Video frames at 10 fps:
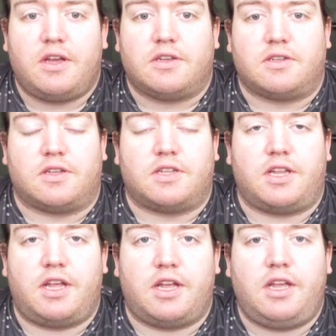So
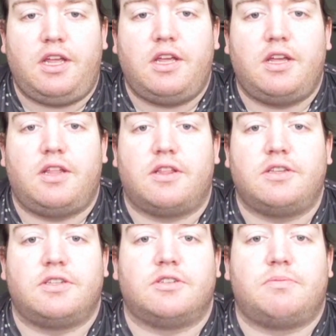today,
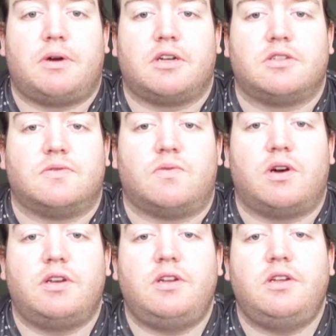this is part of
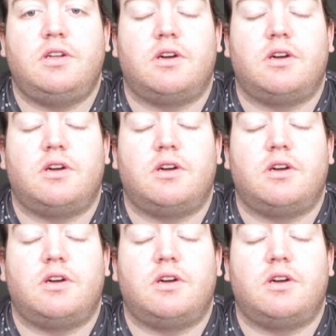1